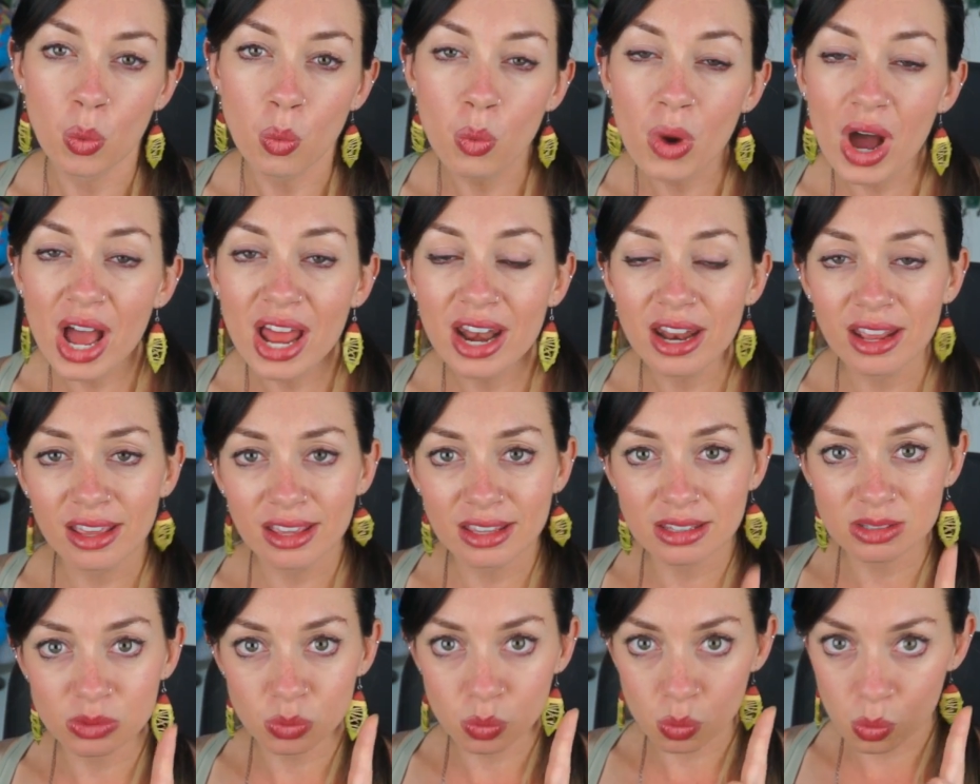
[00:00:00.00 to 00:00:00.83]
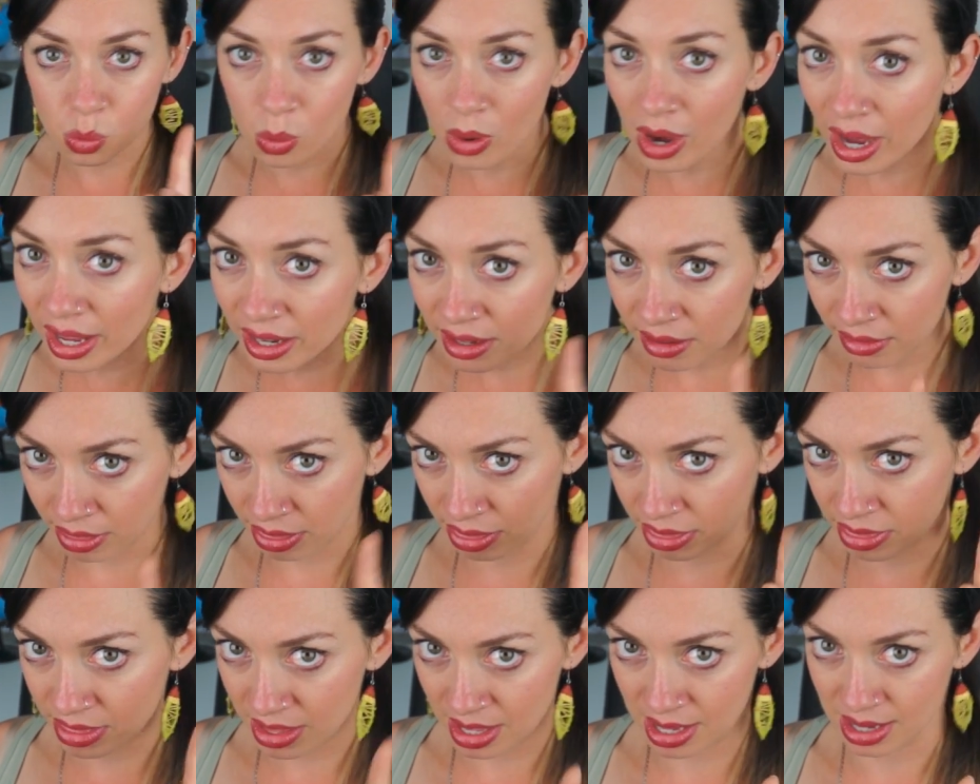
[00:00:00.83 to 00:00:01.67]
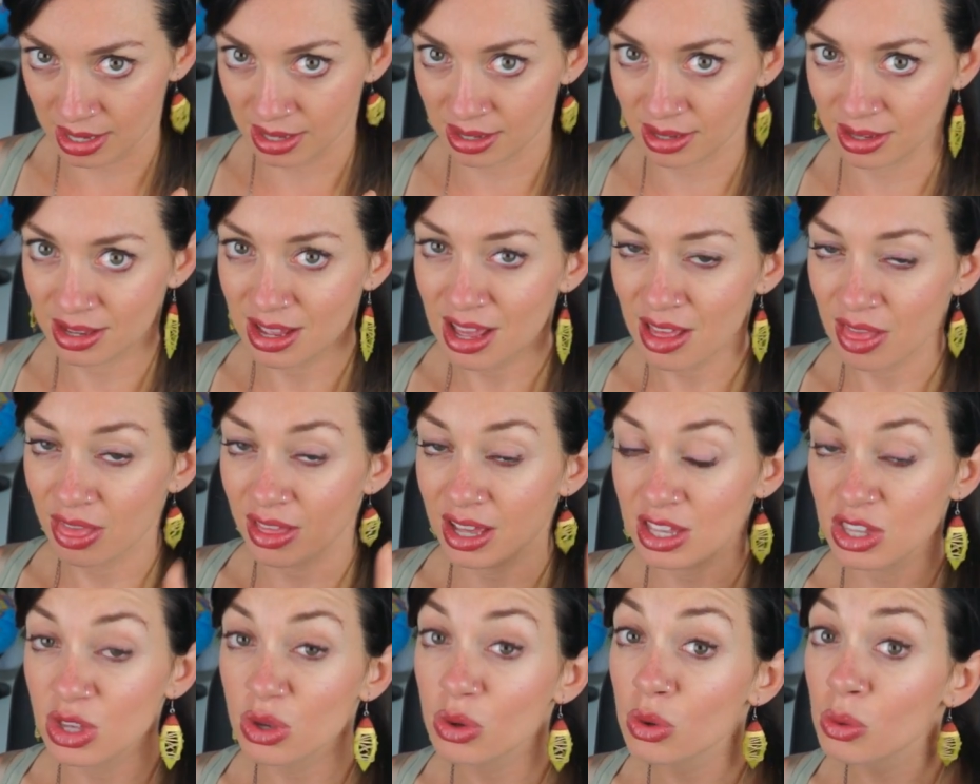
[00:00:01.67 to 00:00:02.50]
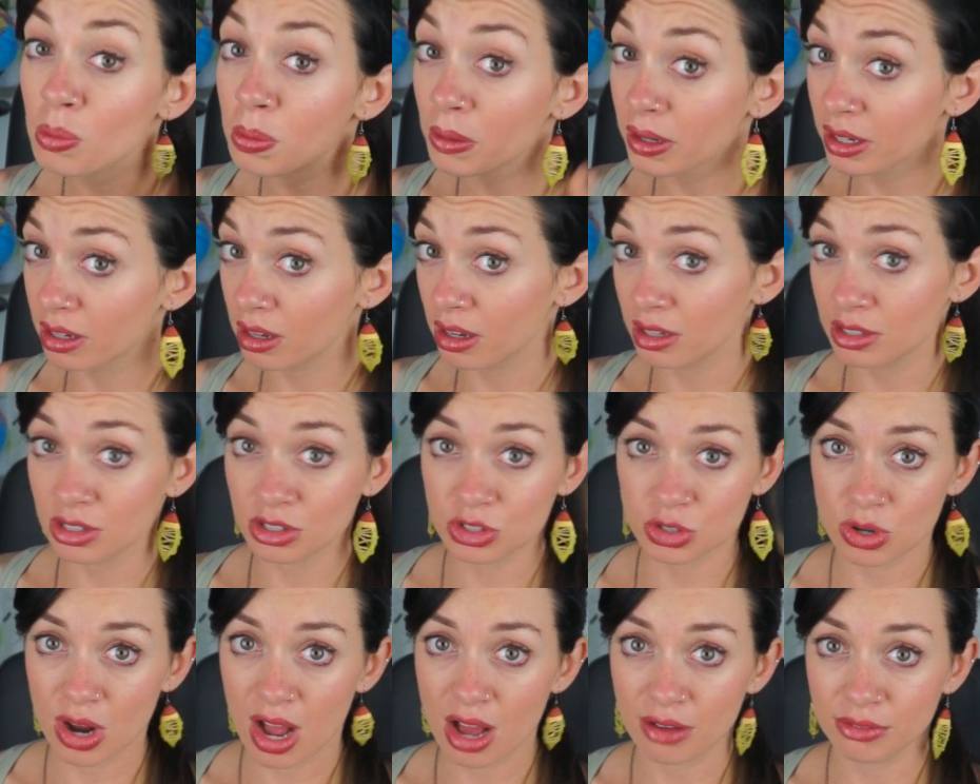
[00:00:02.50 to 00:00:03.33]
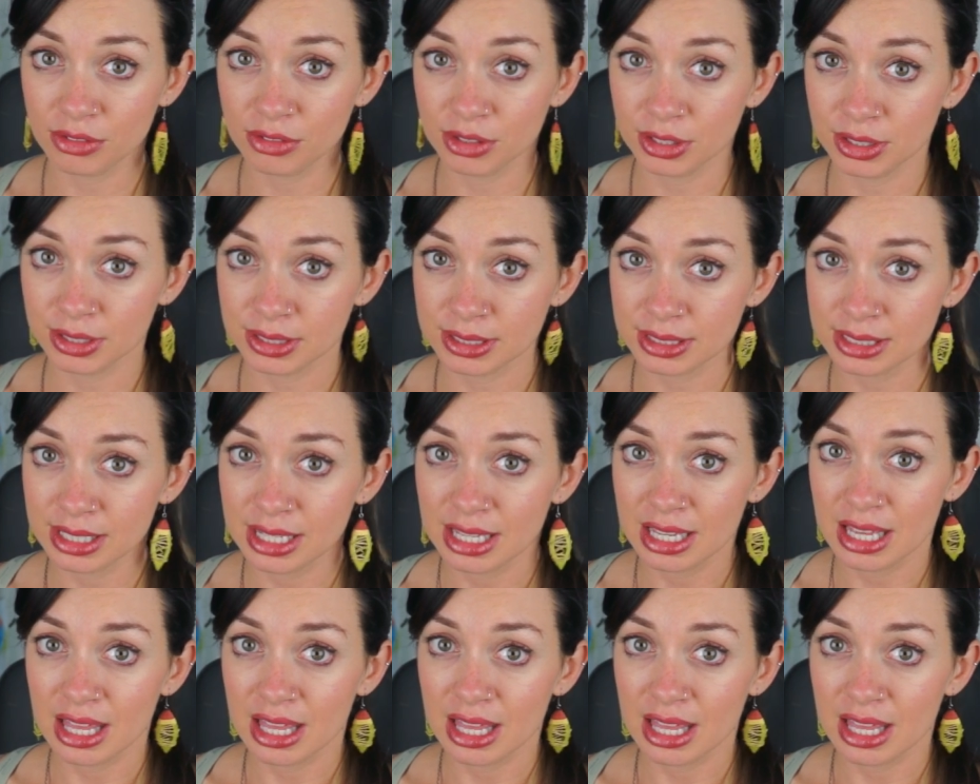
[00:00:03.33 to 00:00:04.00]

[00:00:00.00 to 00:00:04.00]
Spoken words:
What is one thing that you bring on your travels